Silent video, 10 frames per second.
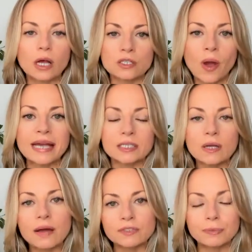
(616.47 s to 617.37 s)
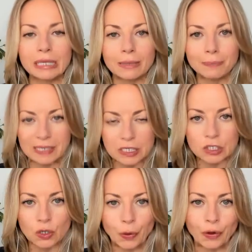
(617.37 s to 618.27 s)
So I still have to be the business
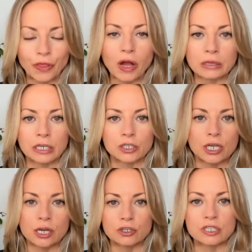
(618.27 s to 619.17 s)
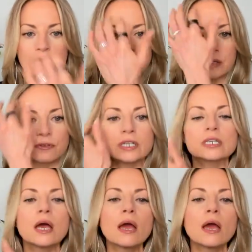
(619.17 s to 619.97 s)
owner and thought leader to understand the difference.